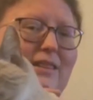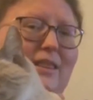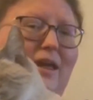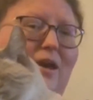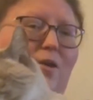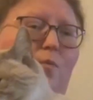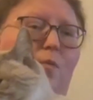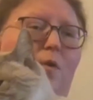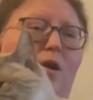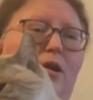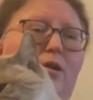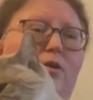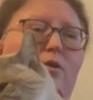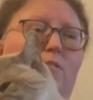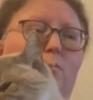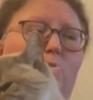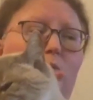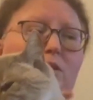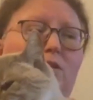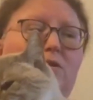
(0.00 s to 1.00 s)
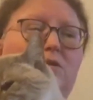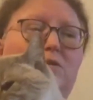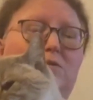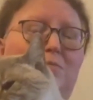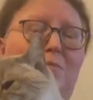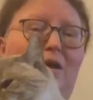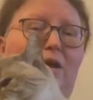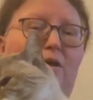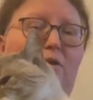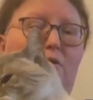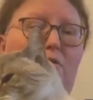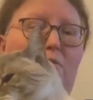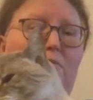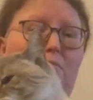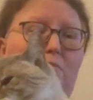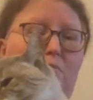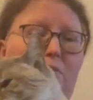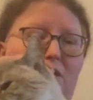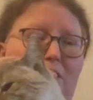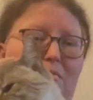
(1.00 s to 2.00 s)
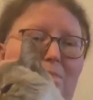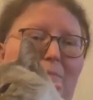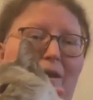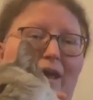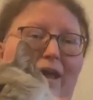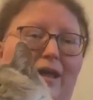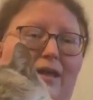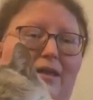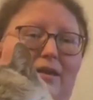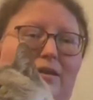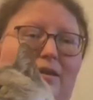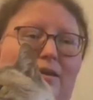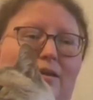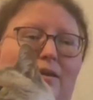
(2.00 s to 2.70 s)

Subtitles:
That water will smell pretty bad.